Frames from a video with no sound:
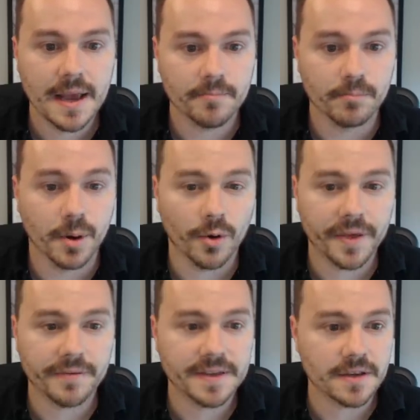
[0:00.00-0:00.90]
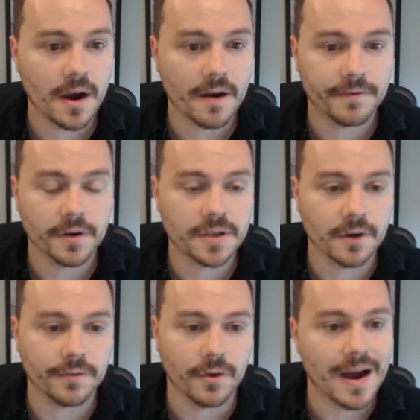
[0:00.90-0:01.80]
Both of his offers are
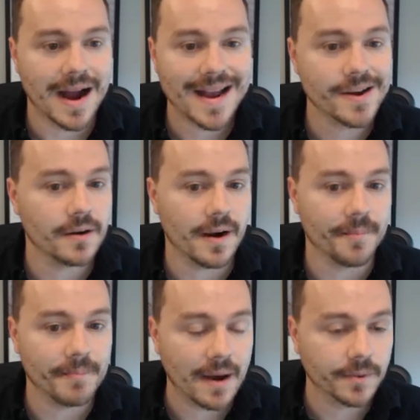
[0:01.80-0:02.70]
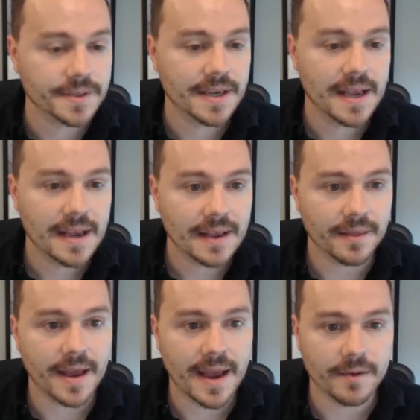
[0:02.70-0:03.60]
for a higher amount
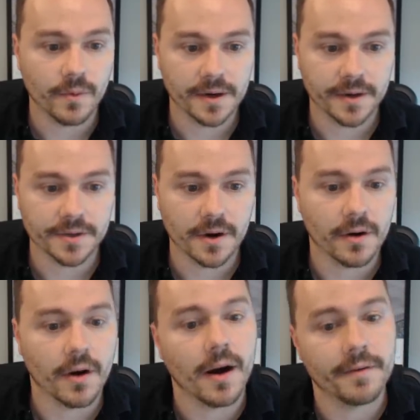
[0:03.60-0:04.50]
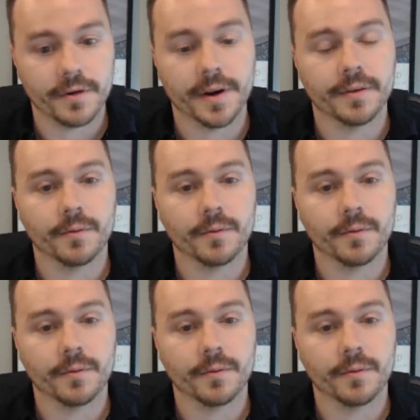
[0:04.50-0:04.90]
than what Qatar offering.